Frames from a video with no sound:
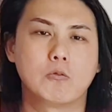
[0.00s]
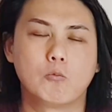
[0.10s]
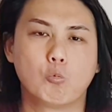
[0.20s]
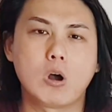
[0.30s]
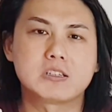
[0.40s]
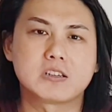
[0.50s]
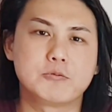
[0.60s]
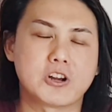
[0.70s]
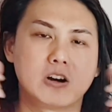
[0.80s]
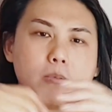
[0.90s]
What's up,
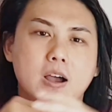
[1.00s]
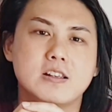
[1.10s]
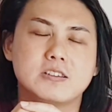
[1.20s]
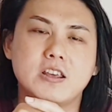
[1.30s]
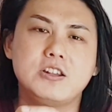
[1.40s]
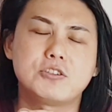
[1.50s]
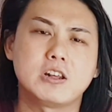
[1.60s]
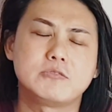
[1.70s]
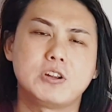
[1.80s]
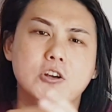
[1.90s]
Jeremians? In
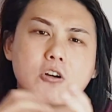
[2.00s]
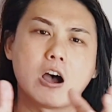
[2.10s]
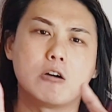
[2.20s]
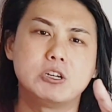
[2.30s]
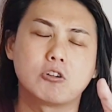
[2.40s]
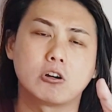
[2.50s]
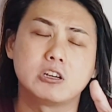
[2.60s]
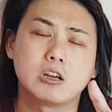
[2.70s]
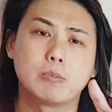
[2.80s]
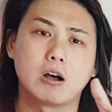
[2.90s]
today's video, I'll be
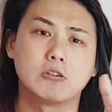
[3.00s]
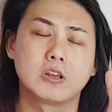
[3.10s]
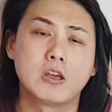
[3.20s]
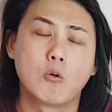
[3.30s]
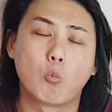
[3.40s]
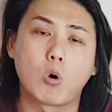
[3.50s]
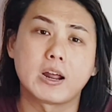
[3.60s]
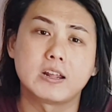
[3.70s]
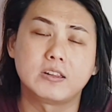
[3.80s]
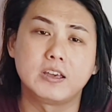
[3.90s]
talking about what
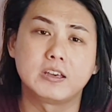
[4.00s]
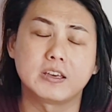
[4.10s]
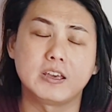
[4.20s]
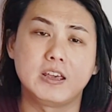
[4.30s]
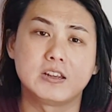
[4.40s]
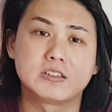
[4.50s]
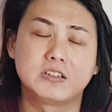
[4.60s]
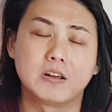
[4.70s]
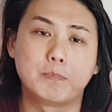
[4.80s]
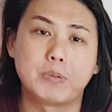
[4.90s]
I think is
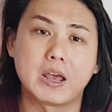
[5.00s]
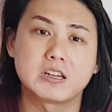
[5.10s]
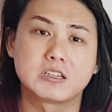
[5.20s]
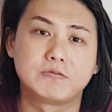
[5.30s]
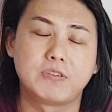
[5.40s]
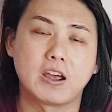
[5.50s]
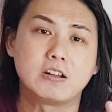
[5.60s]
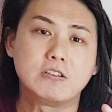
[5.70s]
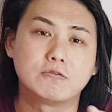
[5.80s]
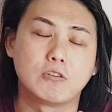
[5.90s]
the best
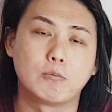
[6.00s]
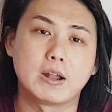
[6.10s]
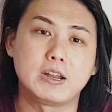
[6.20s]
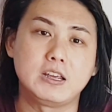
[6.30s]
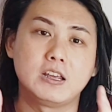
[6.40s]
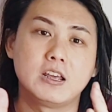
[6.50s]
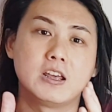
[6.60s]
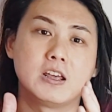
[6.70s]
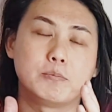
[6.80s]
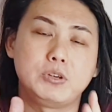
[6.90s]
value for money
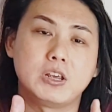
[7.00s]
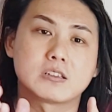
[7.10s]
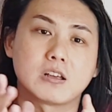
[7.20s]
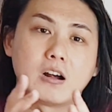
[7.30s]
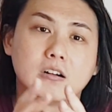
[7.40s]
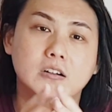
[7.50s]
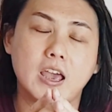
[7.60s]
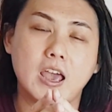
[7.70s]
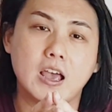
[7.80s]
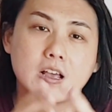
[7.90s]

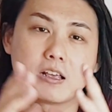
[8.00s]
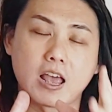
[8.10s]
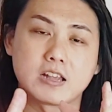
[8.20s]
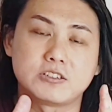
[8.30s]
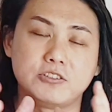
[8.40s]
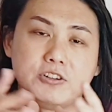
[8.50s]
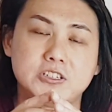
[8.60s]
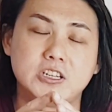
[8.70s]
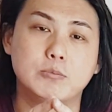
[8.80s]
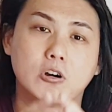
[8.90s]
PSR-S series
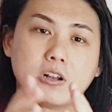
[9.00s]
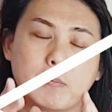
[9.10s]
keyboard that